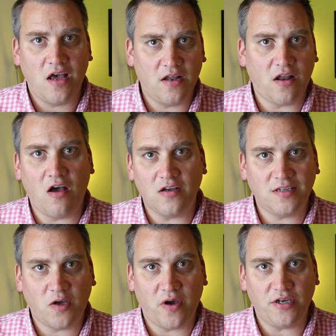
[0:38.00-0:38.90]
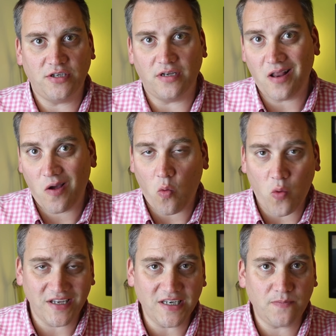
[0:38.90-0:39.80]
and ask the question,
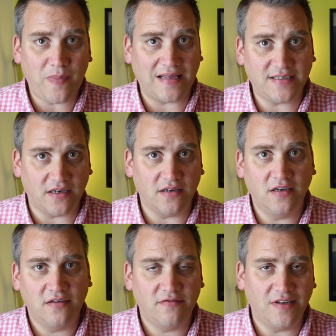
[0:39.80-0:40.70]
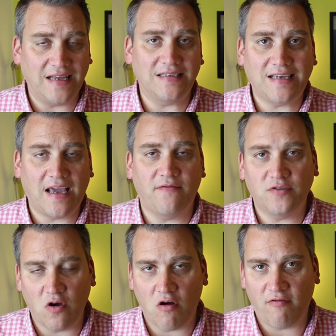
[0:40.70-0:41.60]
which is better for landscape
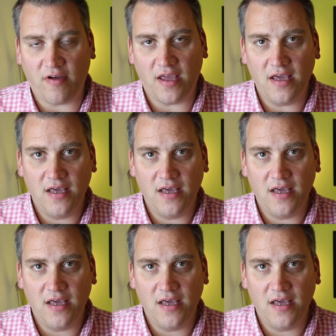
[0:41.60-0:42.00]
photography?